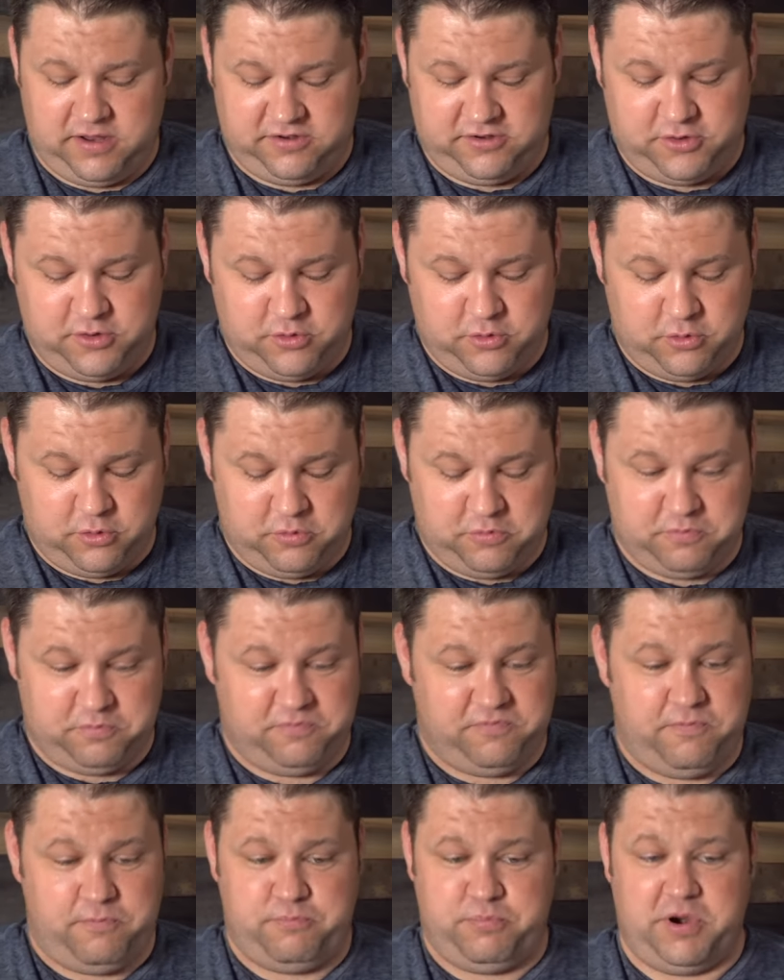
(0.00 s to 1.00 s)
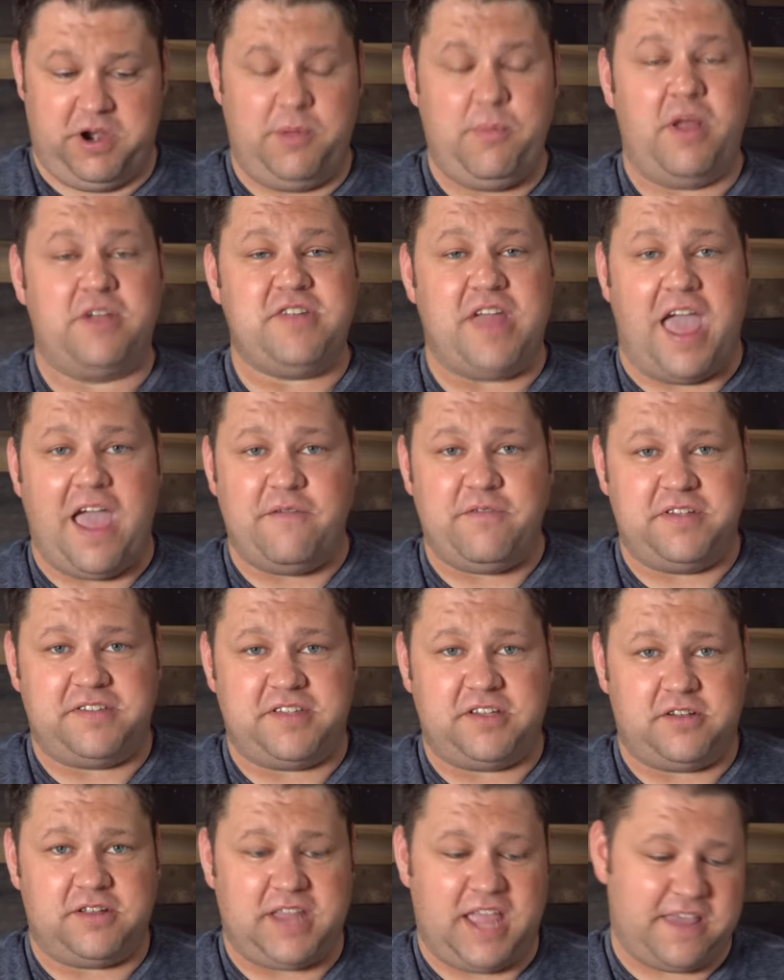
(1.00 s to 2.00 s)
to pretty much every
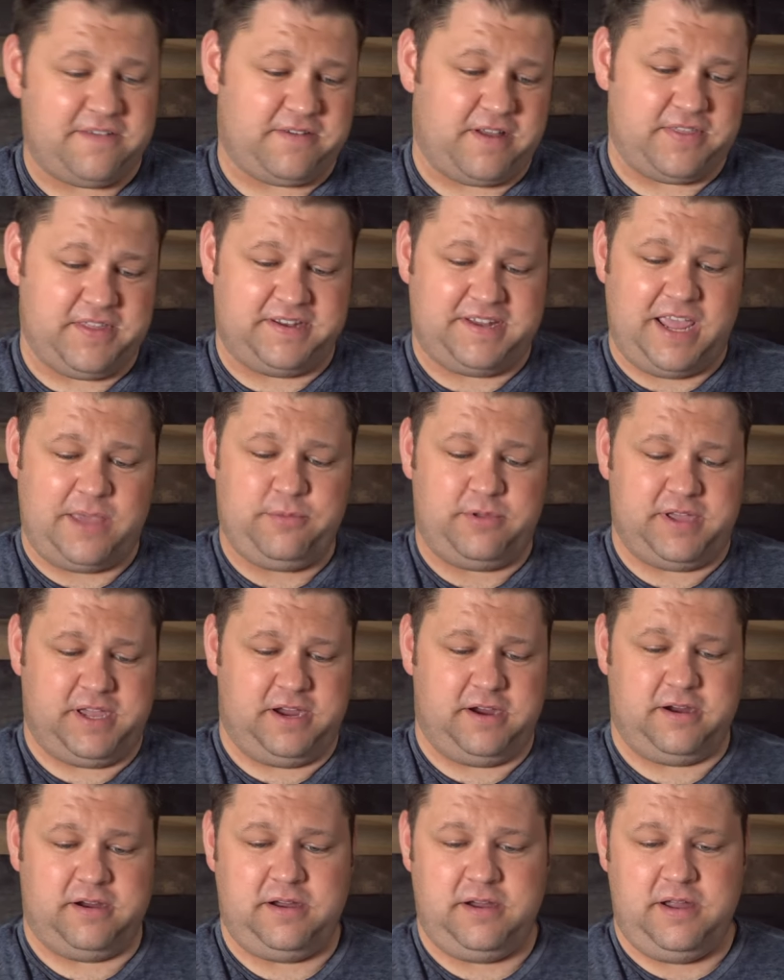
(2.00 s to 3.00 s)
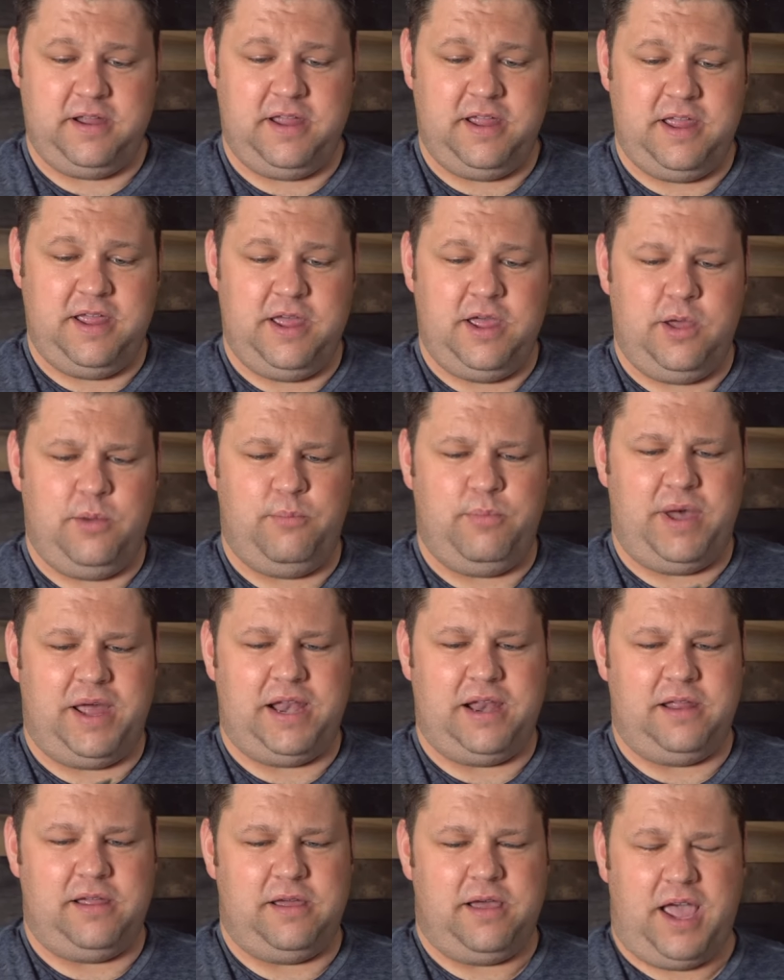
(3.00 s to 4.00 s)
single knife on the table here.
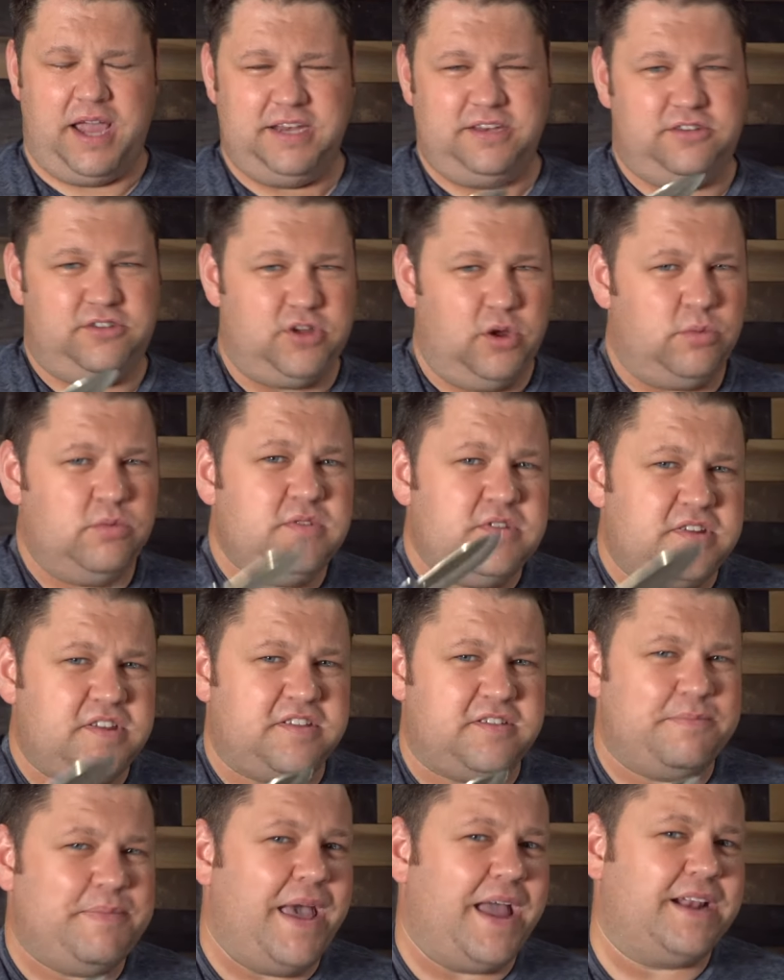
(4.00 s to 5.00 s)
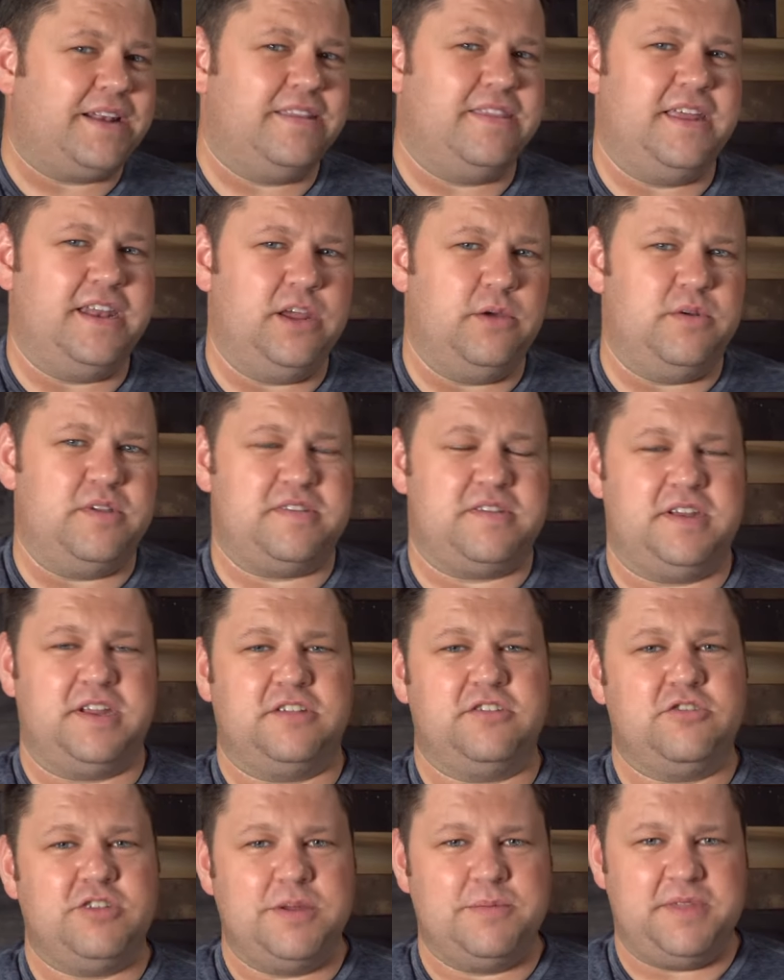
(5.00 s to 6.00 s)
But I don't suspect that it was an
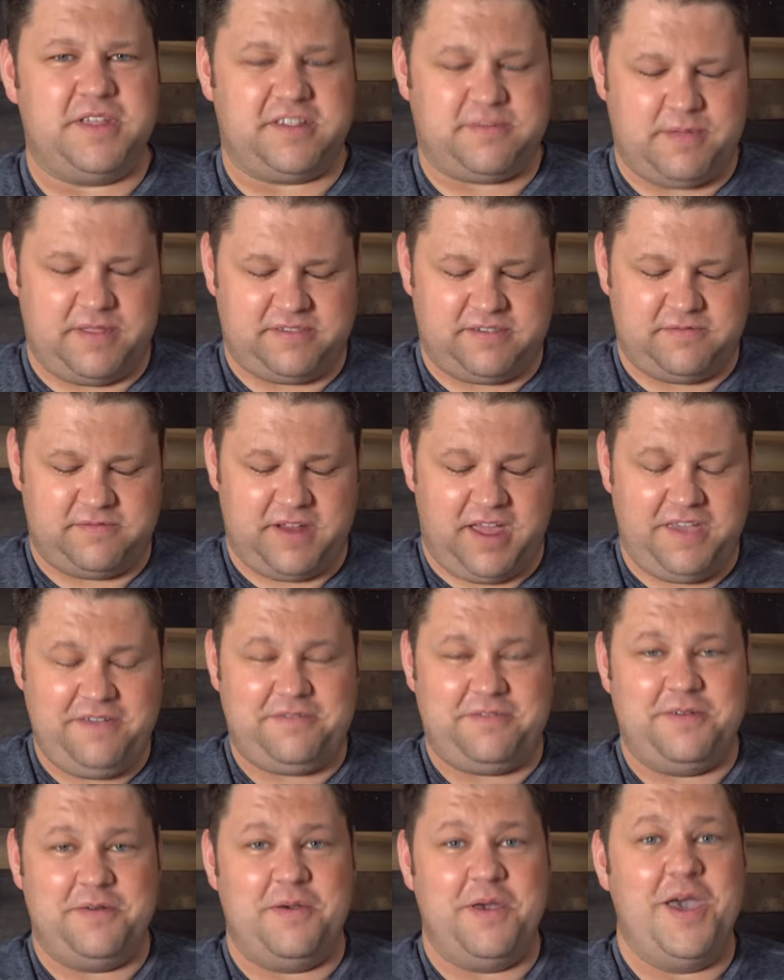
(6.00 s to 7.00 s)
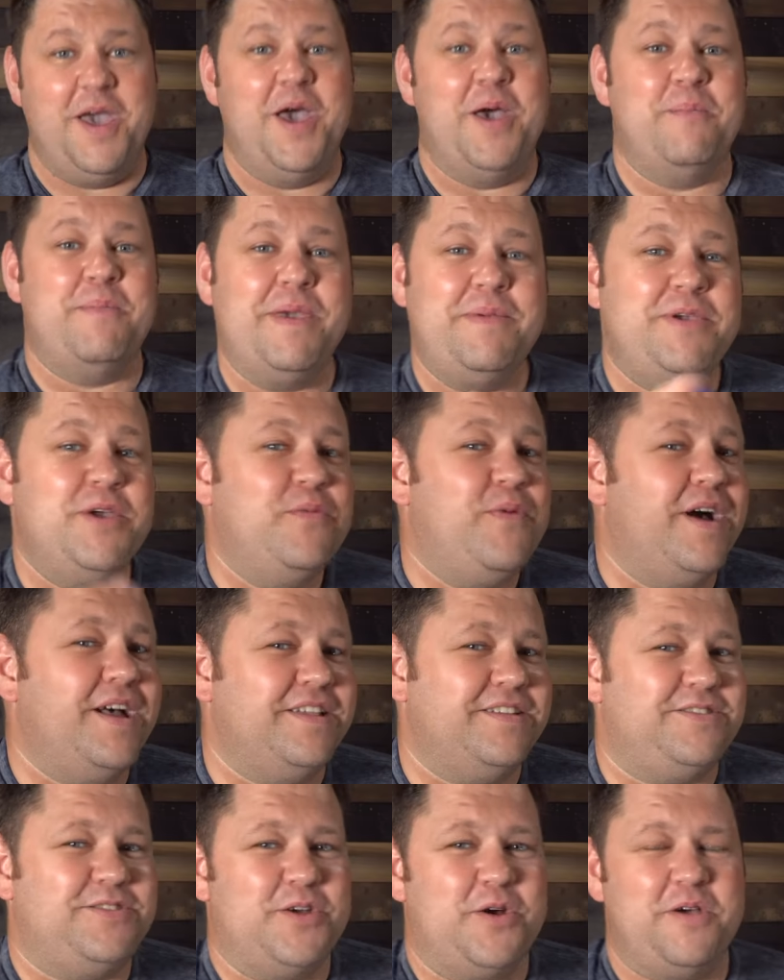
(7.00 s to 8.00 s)
extremely expensive knife. Maybe it
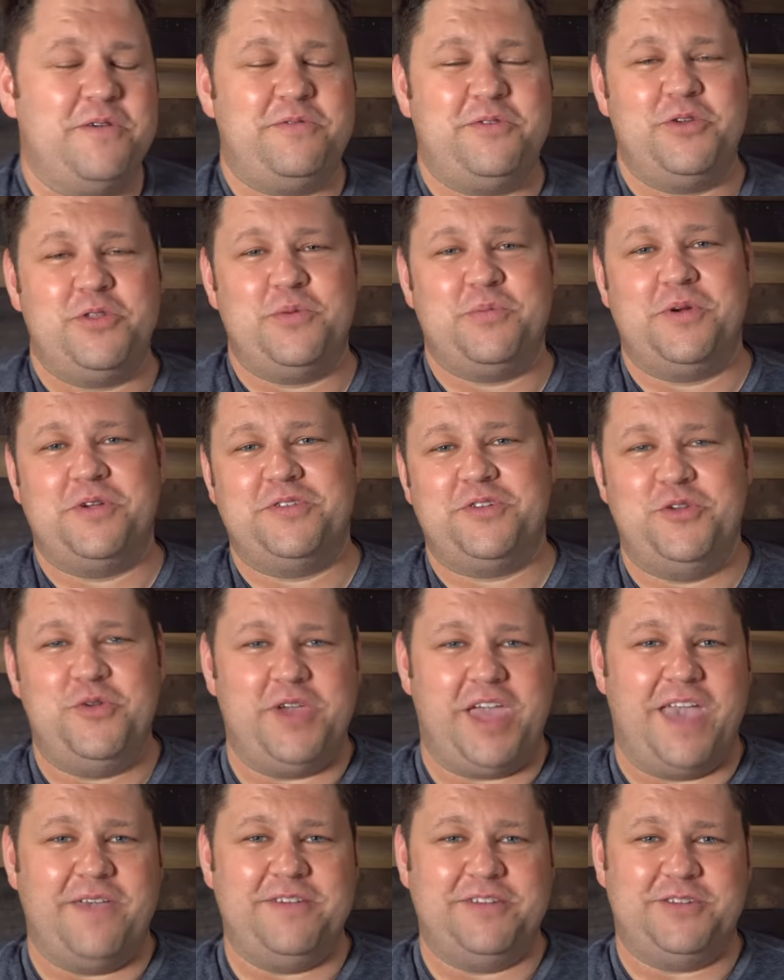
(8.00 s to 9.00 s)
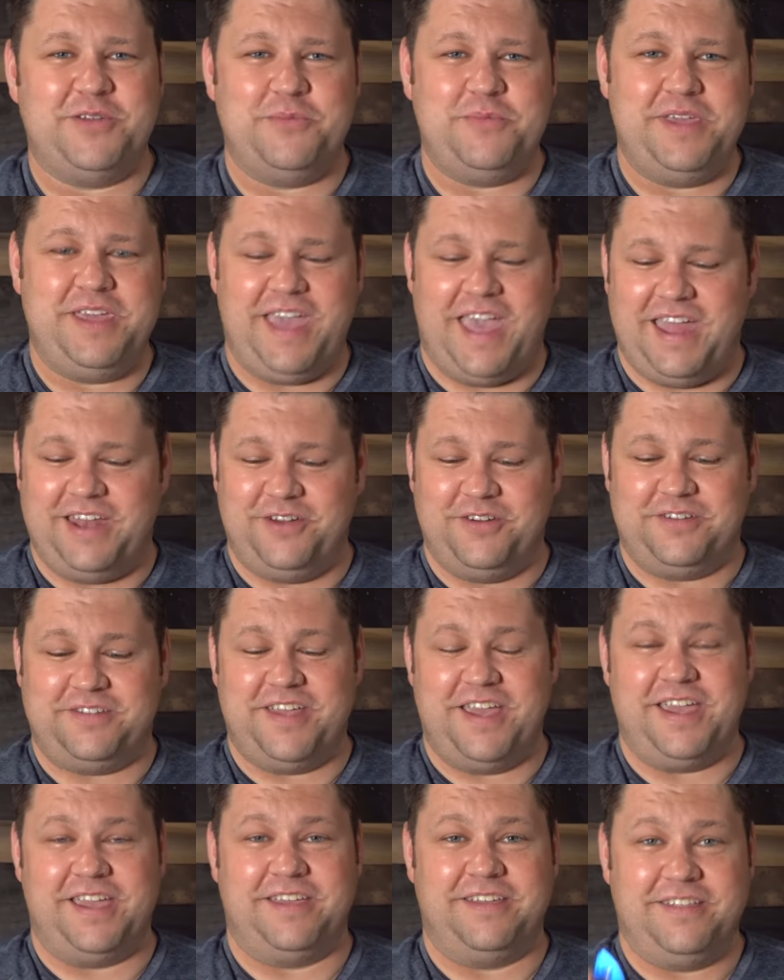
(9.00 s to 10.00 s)
was. So if you're the person who gave it to me and you're
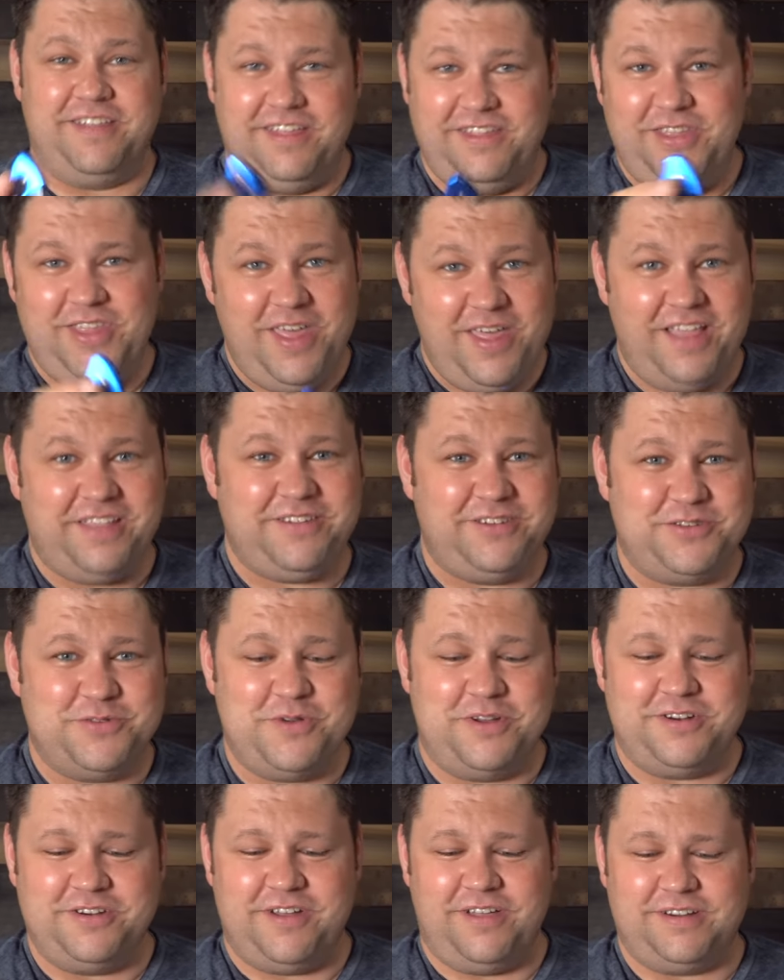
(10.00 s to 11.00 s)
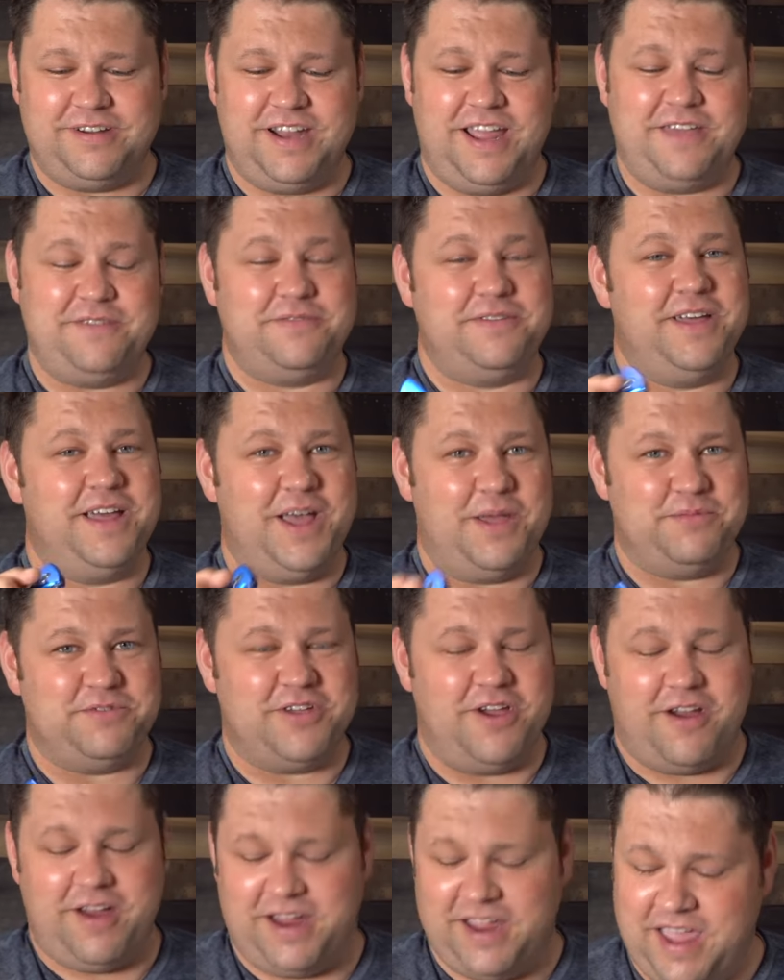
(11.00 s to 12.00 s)
saying, that's a two hundred dollar knife, I'm
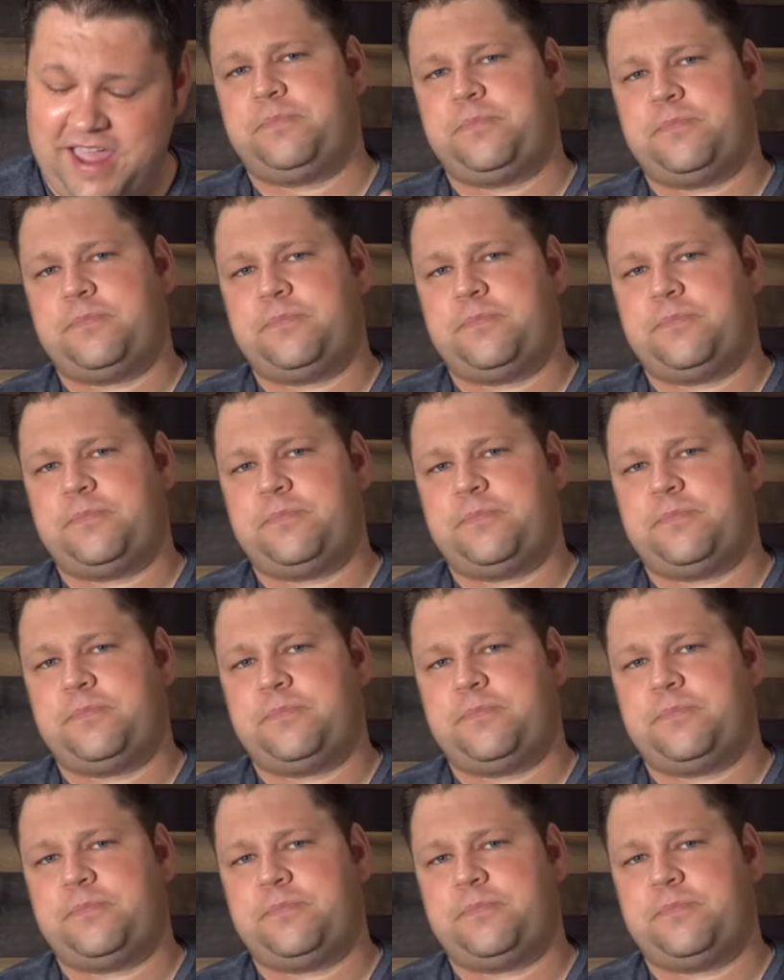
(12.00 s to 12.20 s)
sorry.